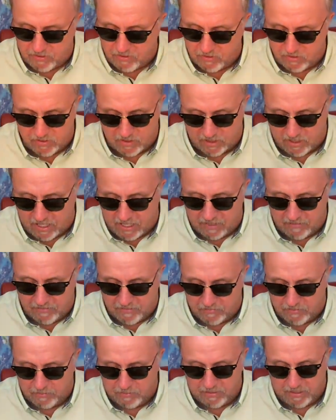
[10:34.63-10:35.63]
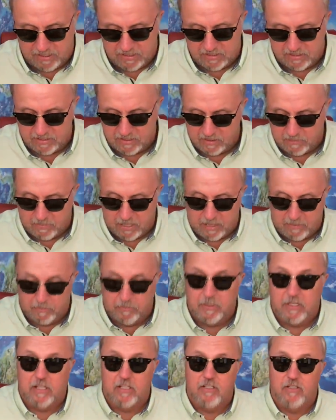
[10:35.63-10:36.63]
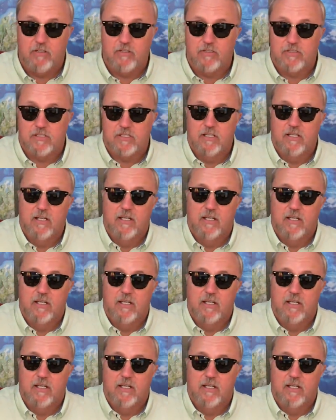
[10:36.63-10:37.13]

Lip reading: There's a lot of different places in the Bible we could use